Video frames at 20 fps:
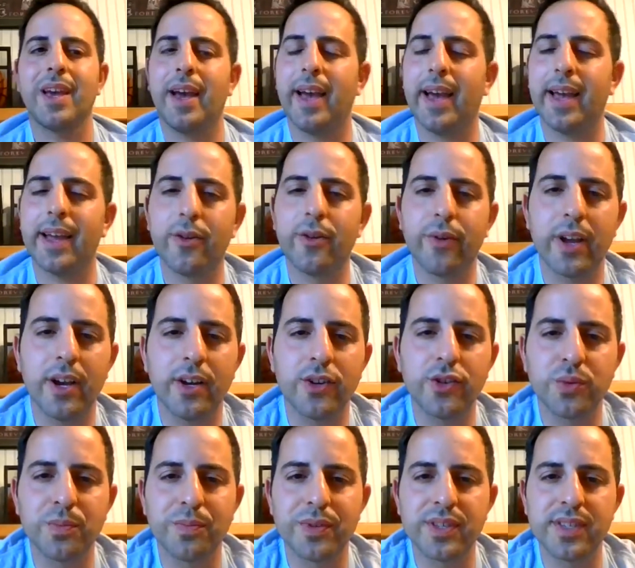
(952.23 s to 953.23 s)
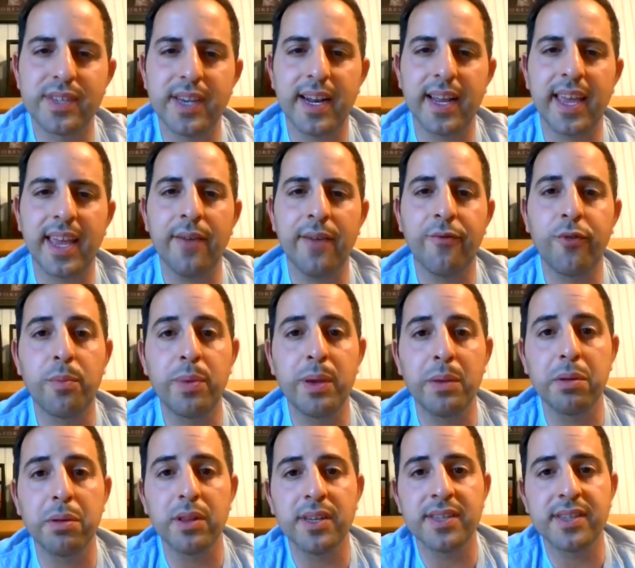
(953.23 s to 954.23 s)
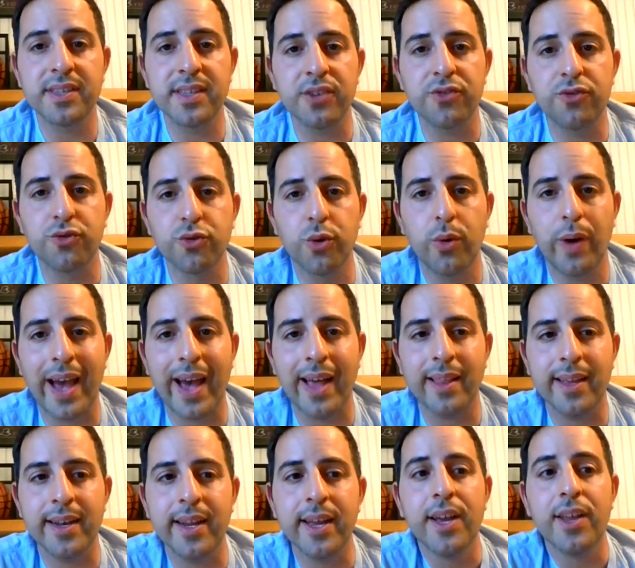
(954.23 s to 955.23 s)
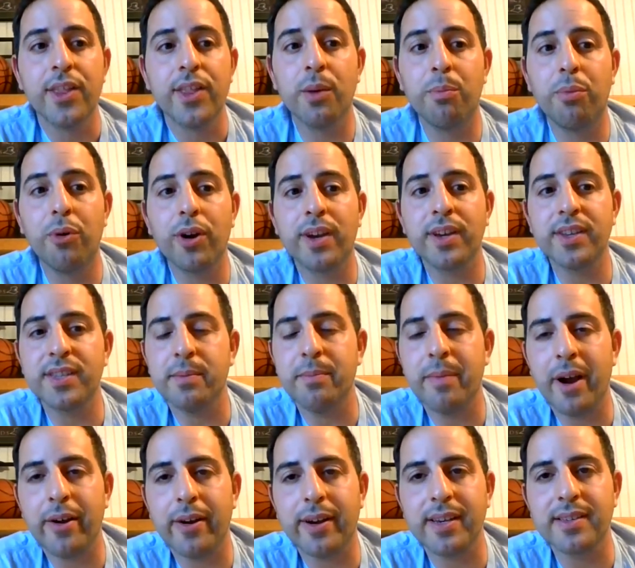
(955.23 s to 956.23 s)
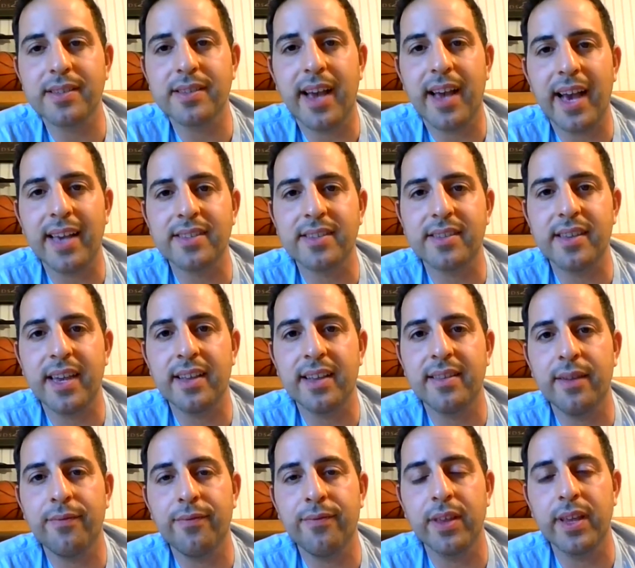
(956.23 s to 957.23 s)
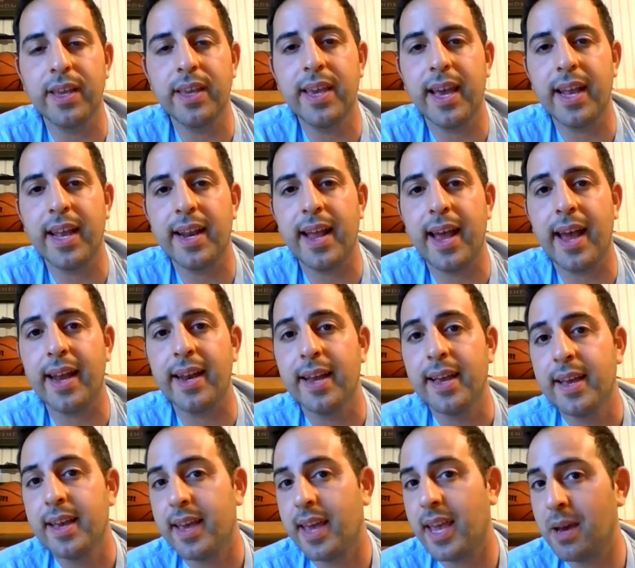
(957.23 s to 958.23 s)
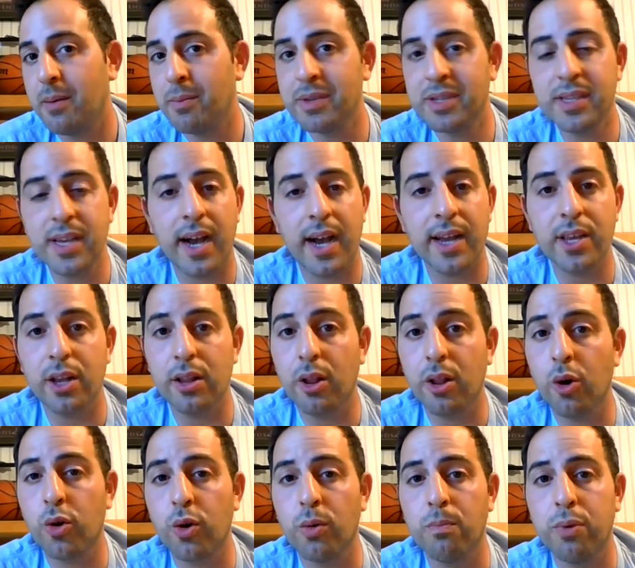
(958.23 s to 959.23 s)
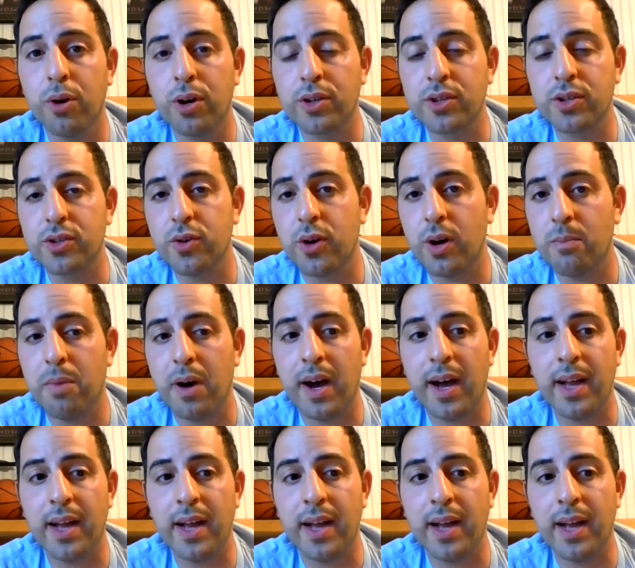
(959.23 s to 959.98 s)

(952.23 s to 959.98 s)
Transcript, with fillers: I agree 100%. Again, for people listening, Drew Allen, the book is America's Last Stand. Definitely get it at Amazon, your local bookstore,